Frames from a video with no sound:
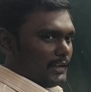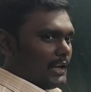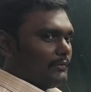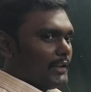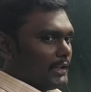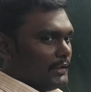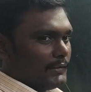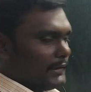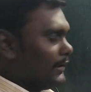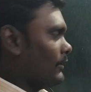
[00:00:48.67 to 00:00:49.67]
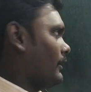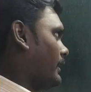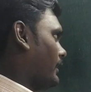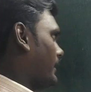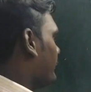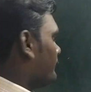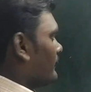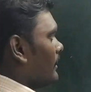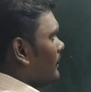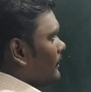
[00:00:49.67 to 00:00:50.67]
and we can decide accordingly.
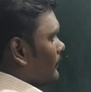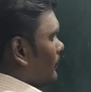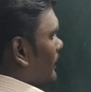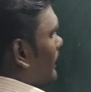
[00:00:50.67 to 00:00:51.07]
So